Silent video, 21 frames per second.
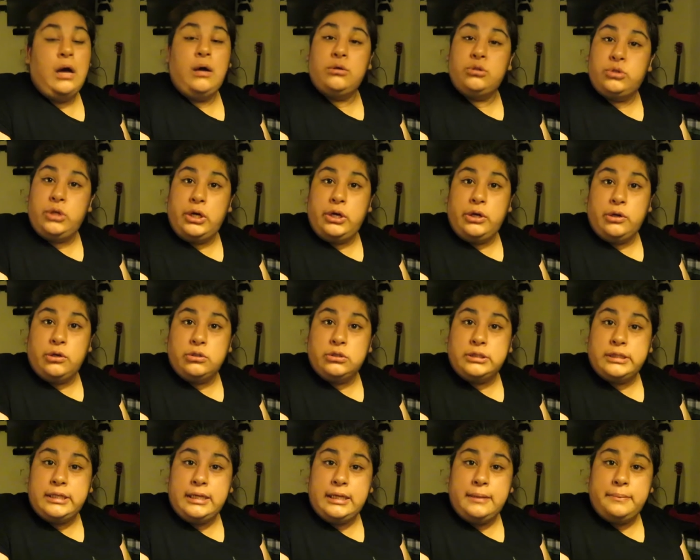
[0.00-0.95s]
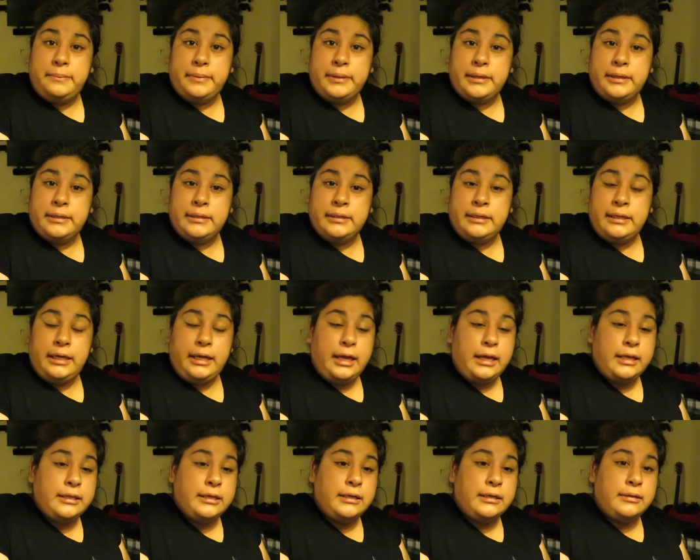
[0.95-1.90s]
was trying to go to sleep, and
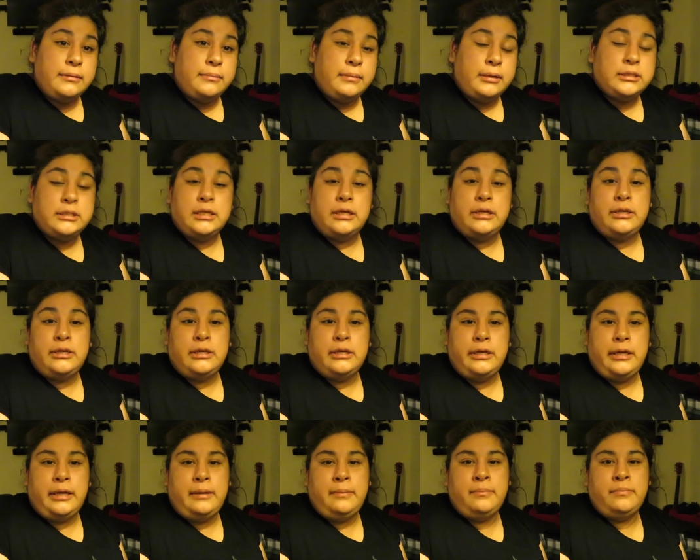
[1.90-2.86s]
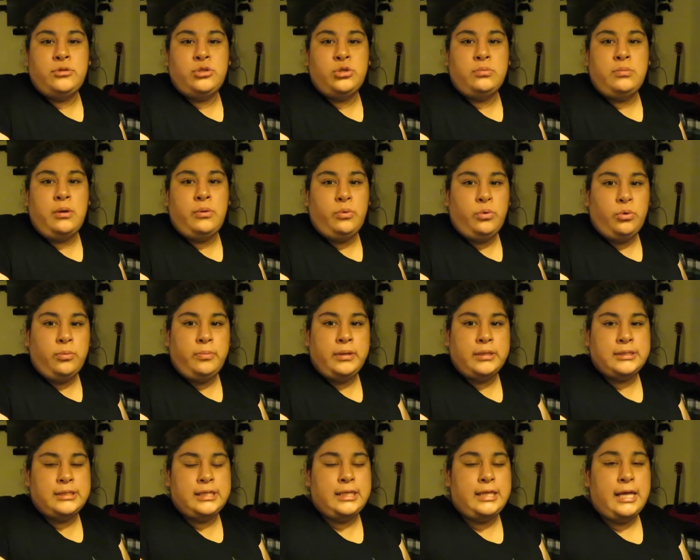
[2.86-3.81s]
my son came to my room
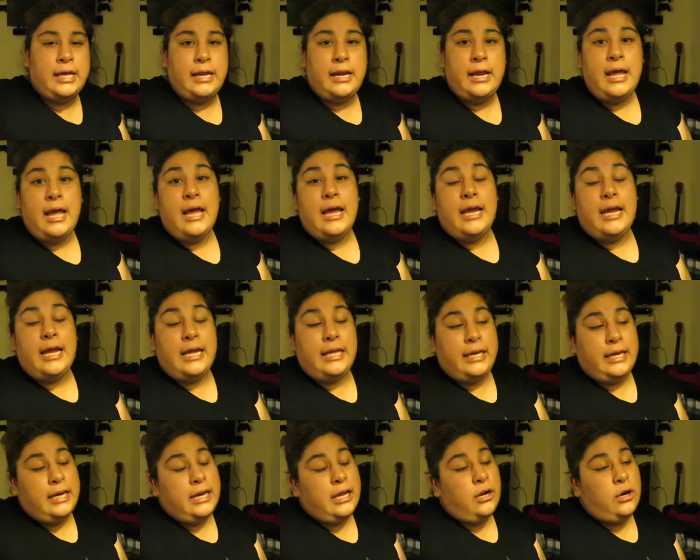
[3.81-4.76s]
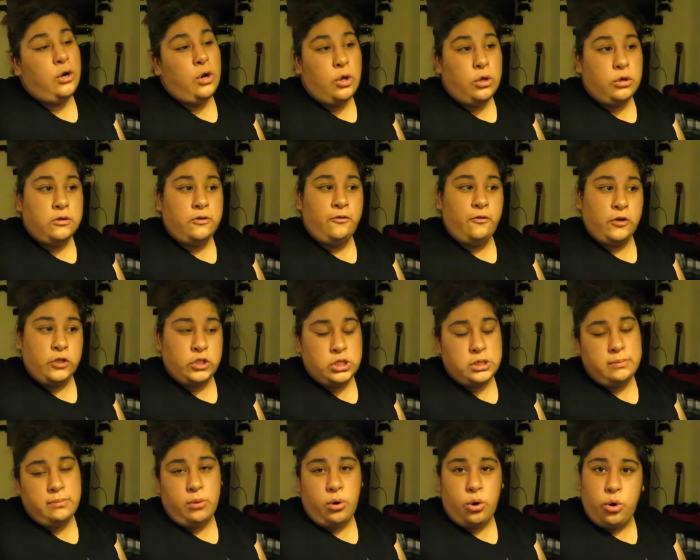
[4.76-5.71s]
and said that he needed clothes for
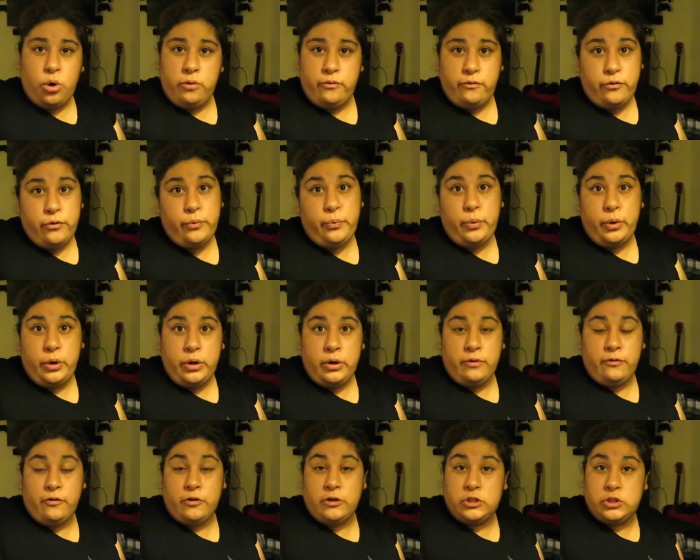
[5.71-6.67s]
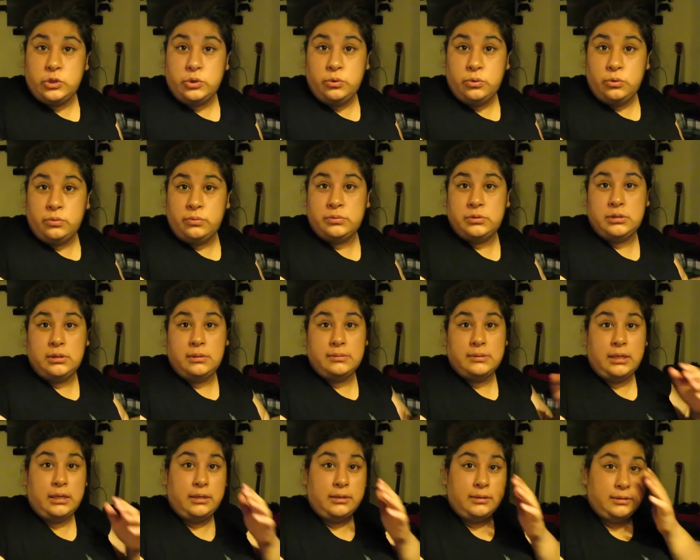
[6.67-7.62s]
tomorrow for work, for school. So
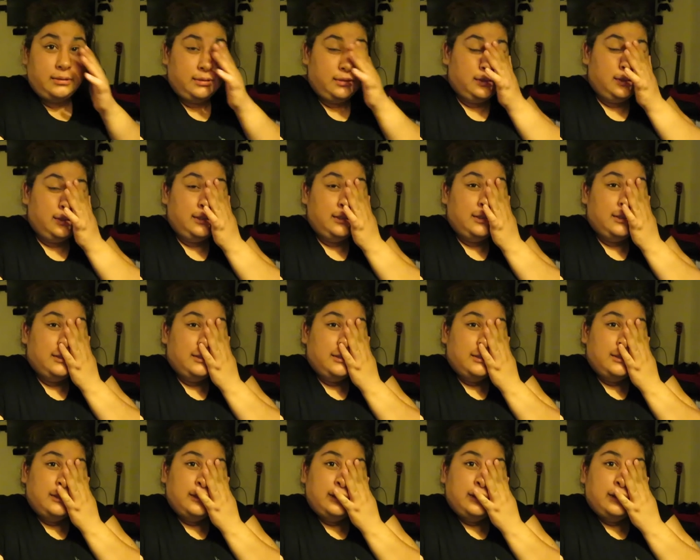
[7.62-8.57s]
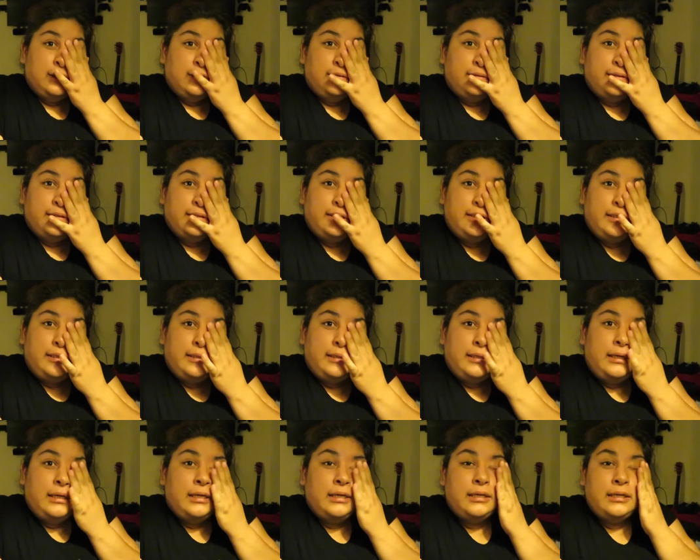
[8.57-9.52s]
like,
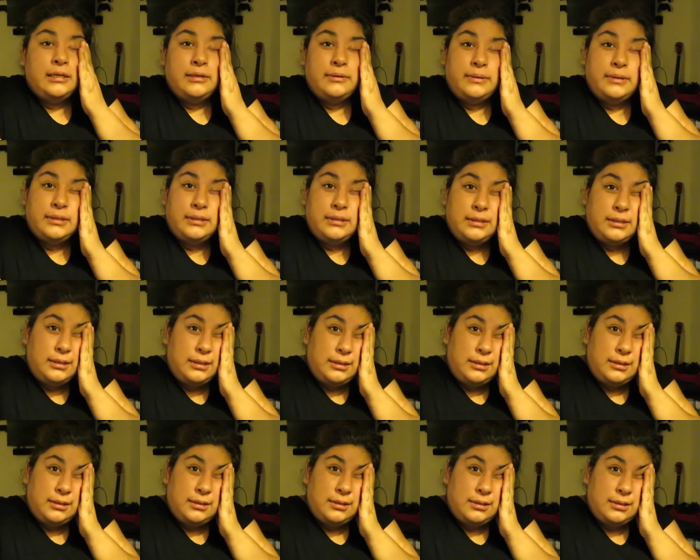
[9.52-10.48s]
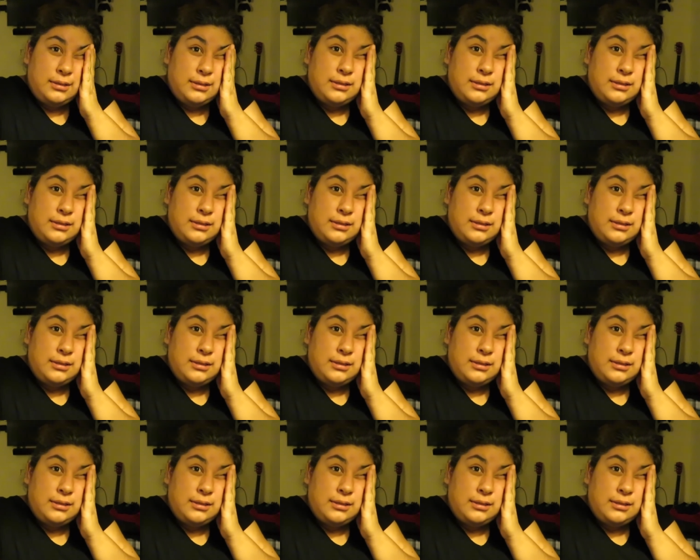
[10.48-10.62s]
really, really?